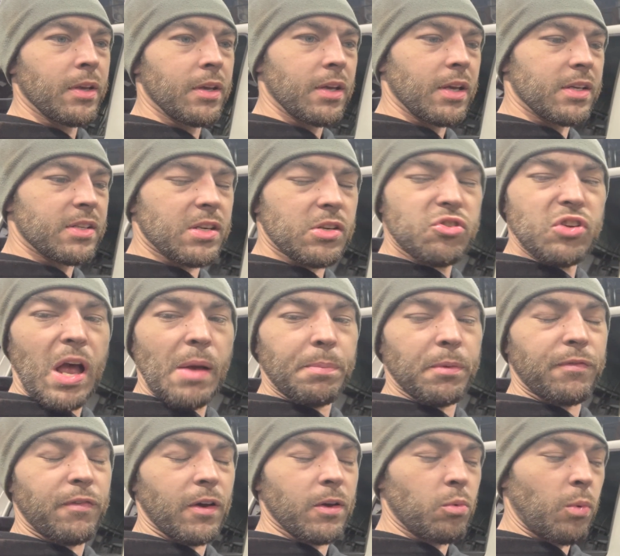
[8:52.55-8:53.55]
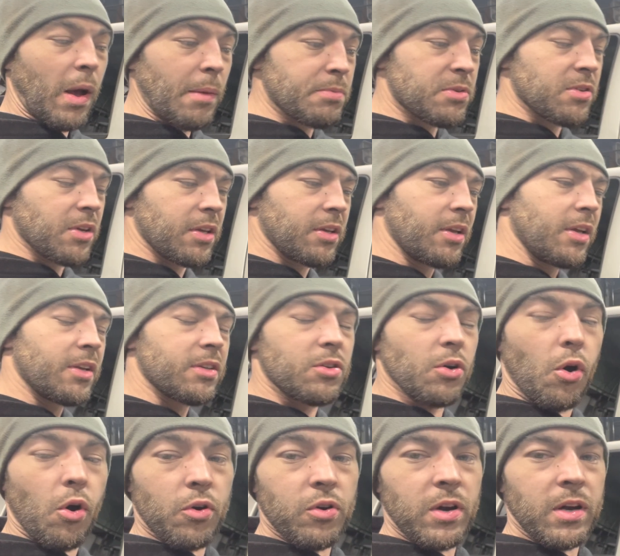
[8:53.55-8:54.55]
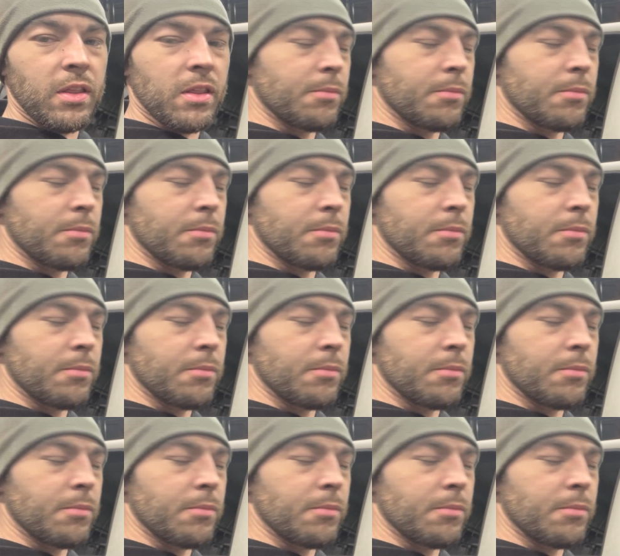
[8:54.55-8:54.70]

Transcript: is the Shopify website to order any of the